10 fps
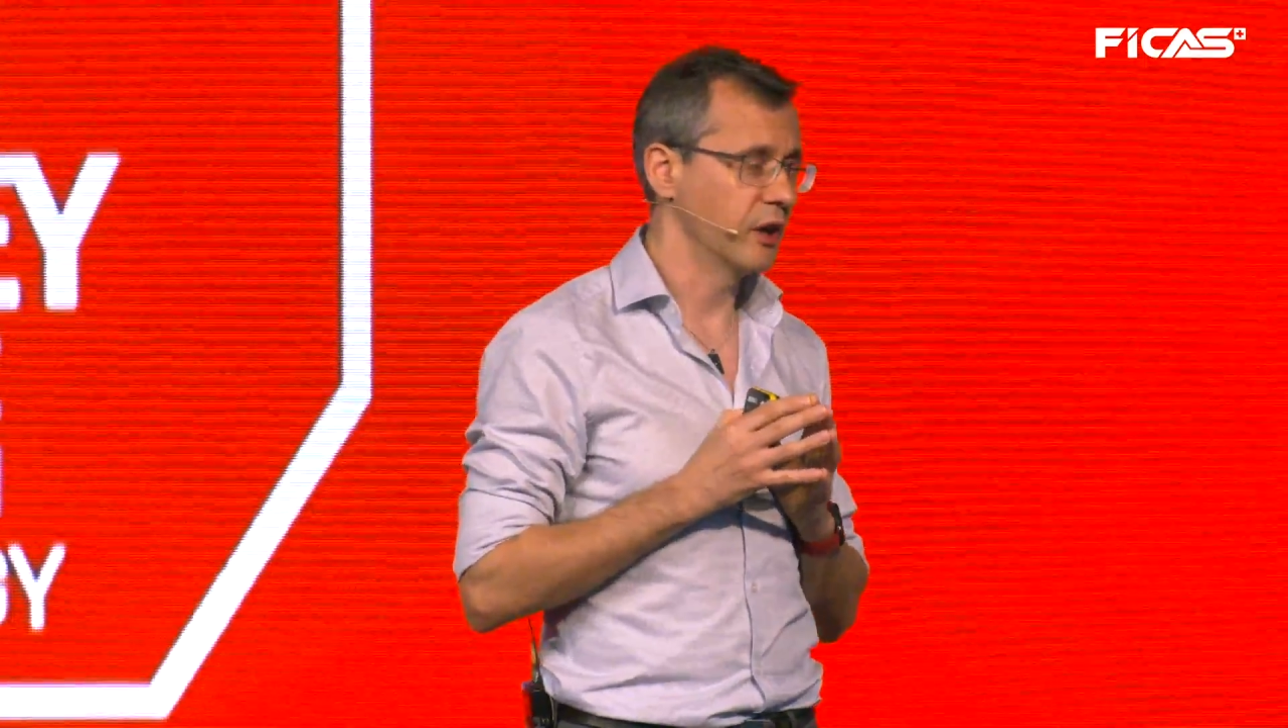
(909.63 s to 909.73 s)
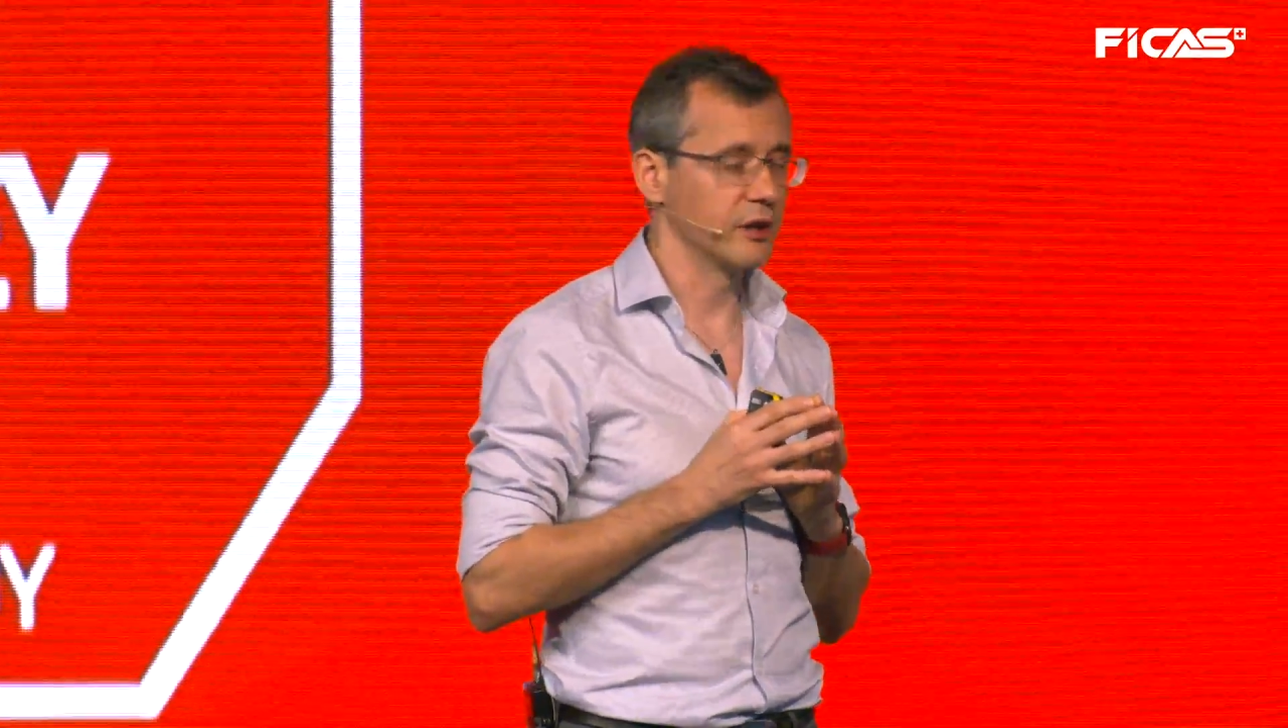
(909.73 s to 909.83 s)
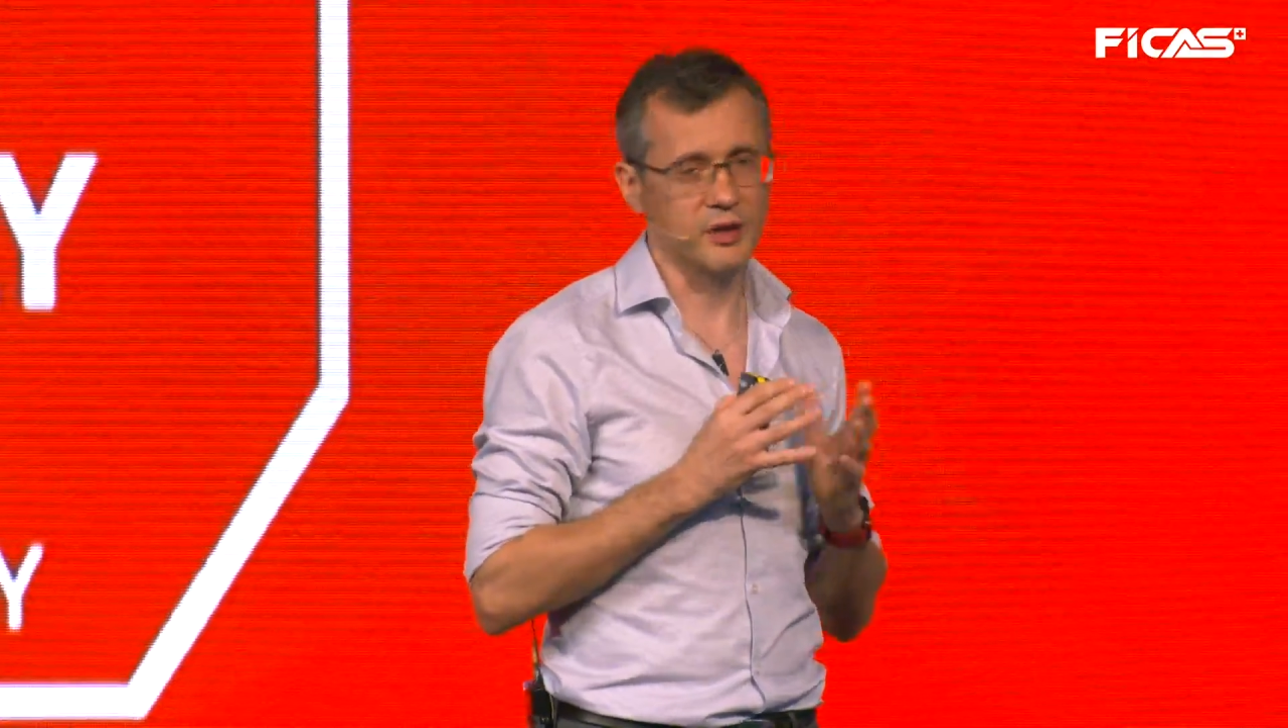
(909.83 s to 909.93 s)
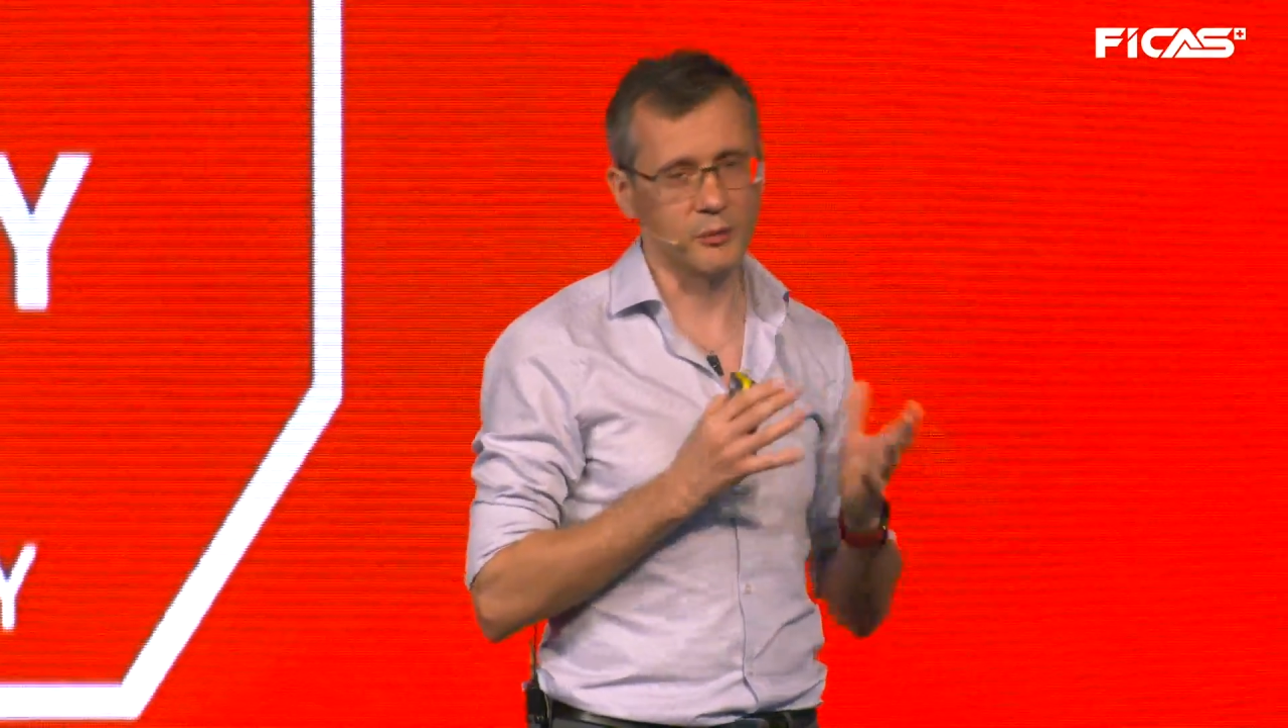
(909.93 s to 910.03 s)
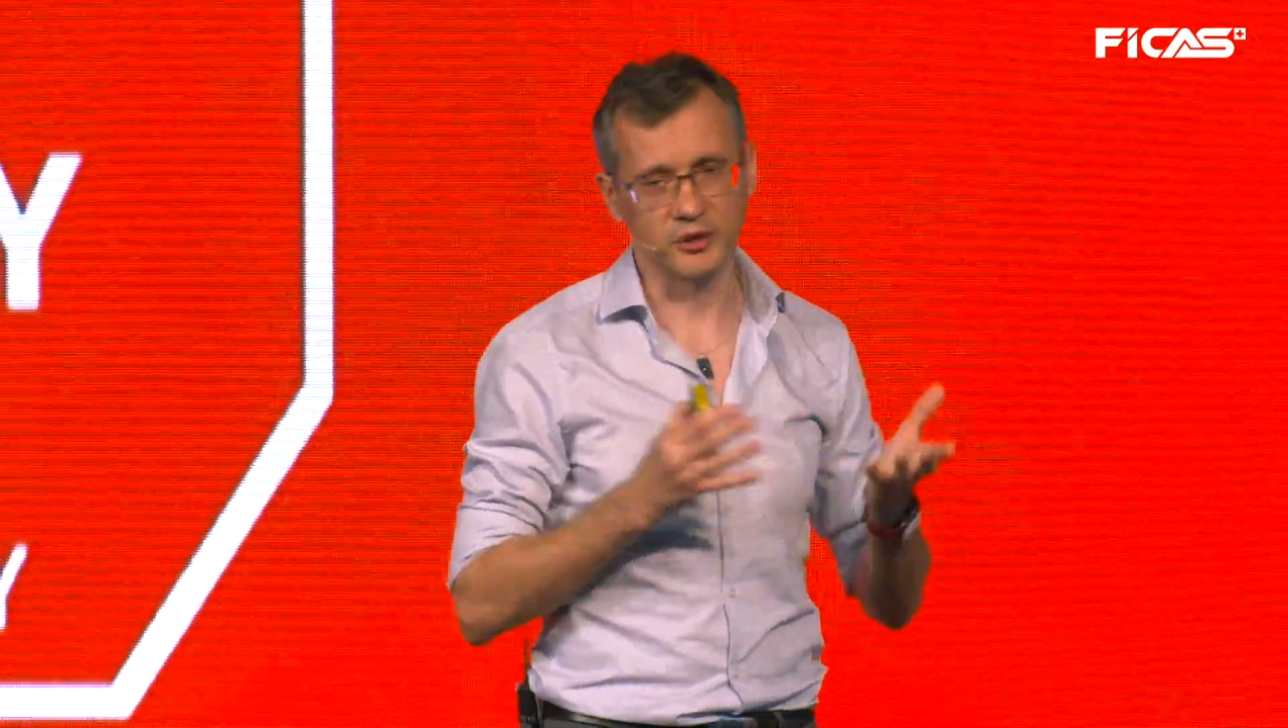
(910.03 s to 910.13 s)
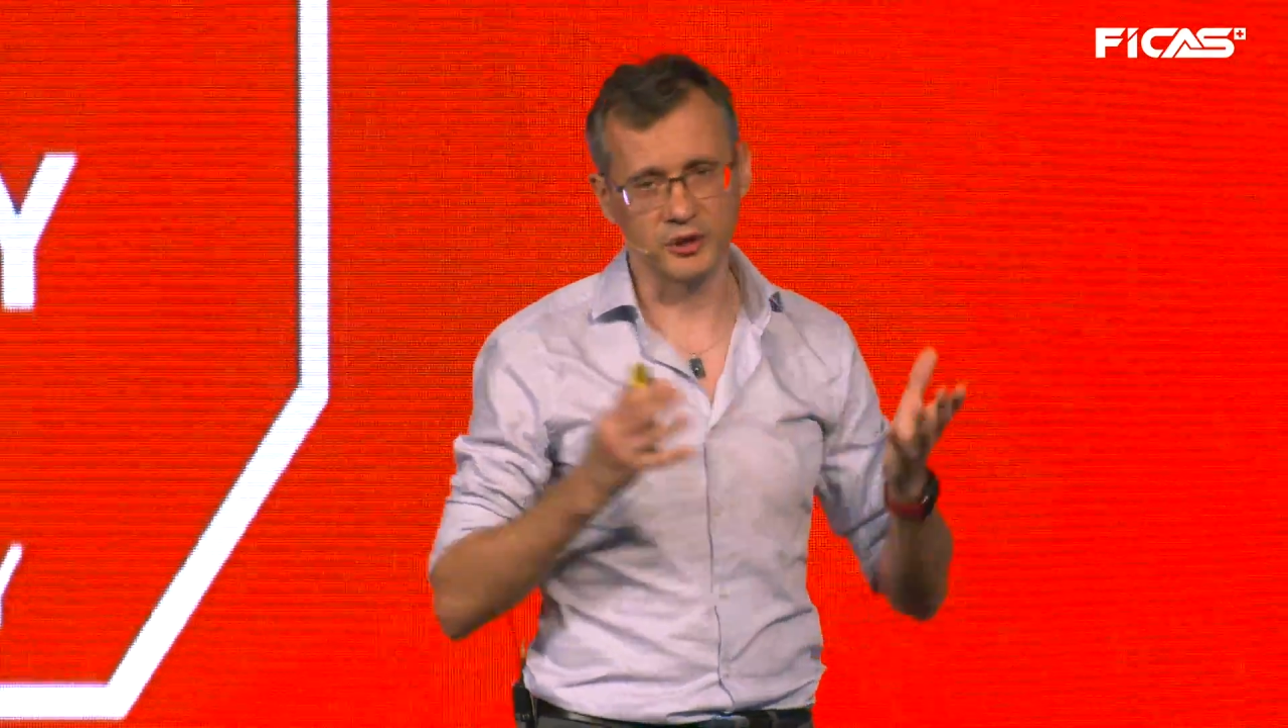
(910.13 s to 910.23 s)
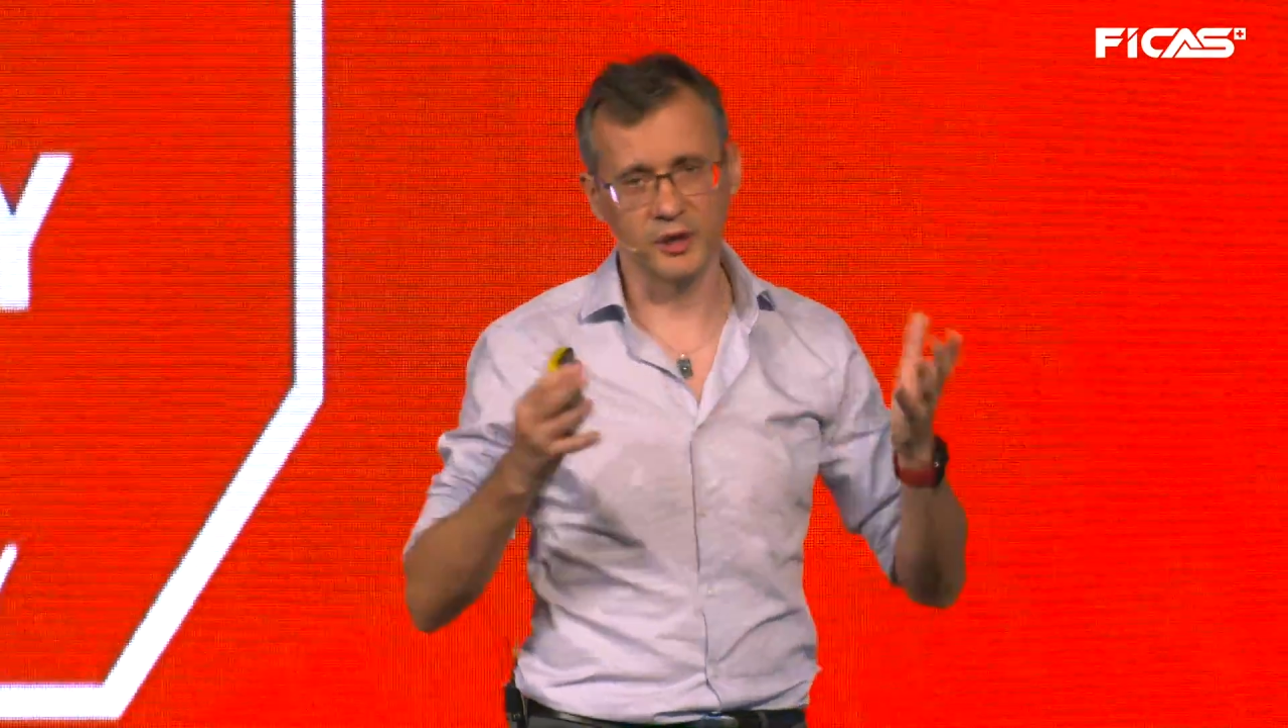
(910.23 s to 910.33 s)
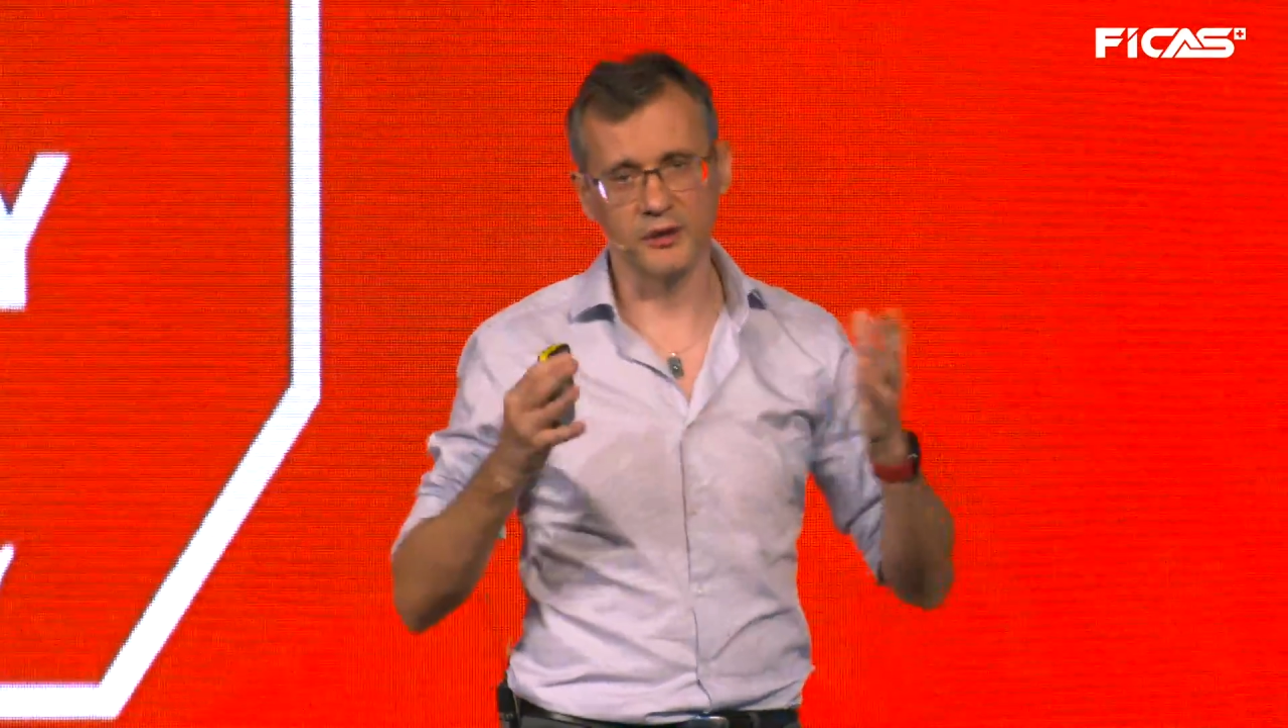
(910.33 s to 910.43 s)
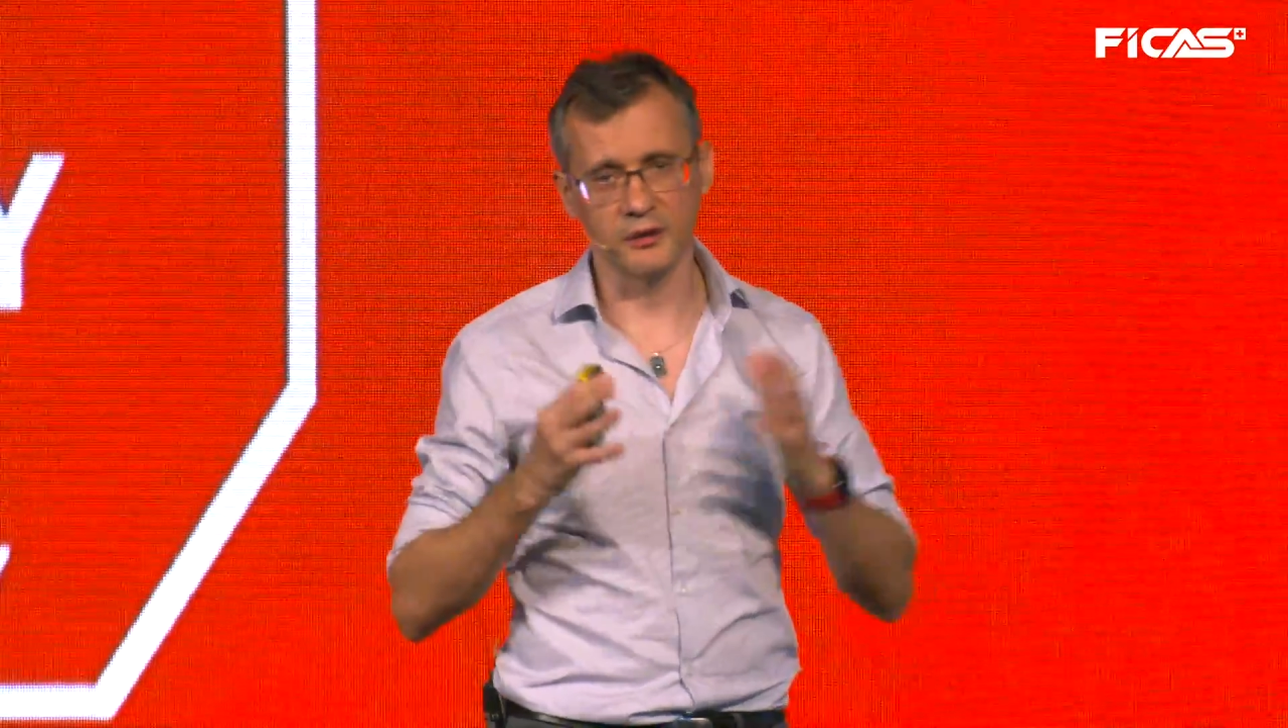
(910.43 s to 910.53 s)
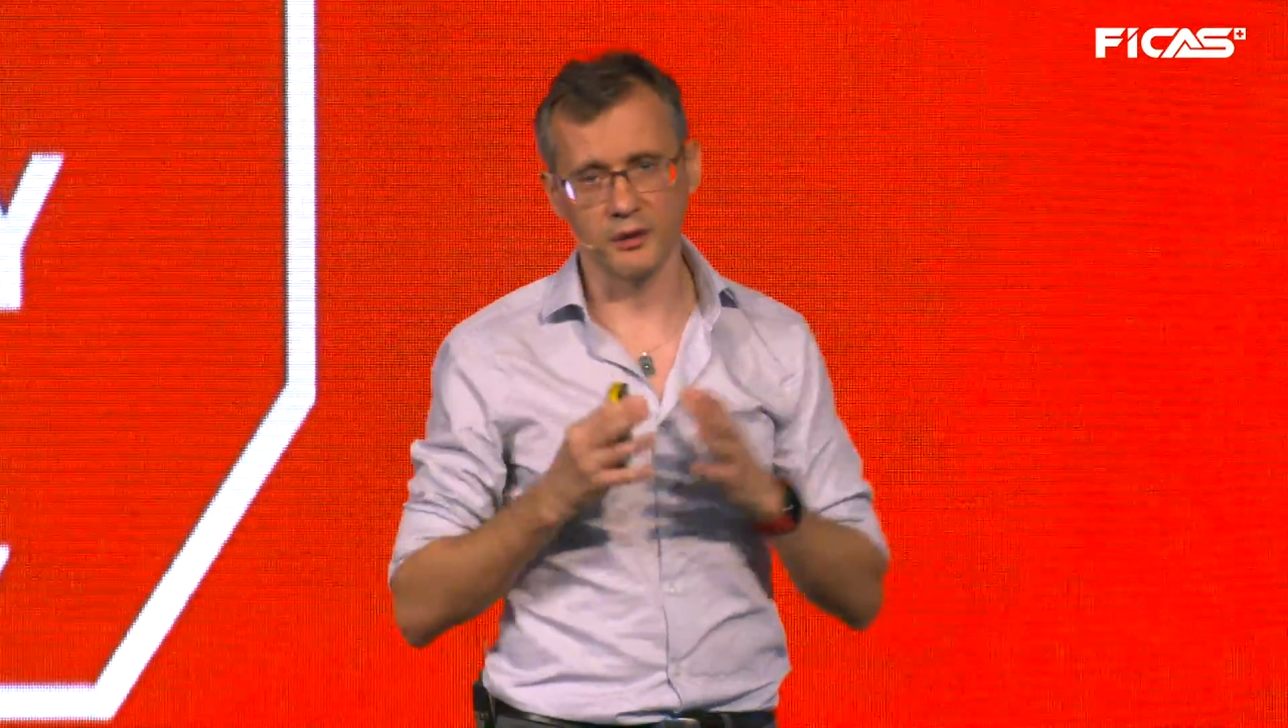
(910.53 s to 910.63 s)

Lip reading: and demonstrating